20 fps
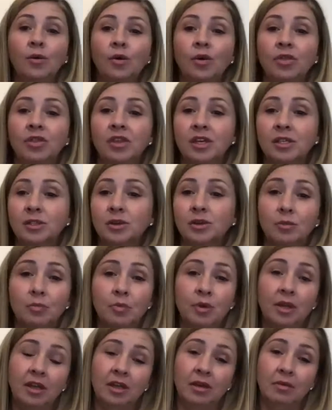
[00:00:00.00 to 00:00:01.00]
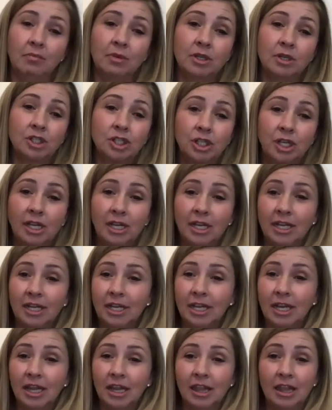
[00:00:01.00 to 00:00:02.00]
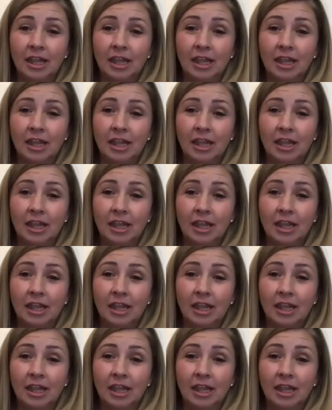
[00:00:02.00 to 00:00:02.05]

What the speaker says: this could be machine,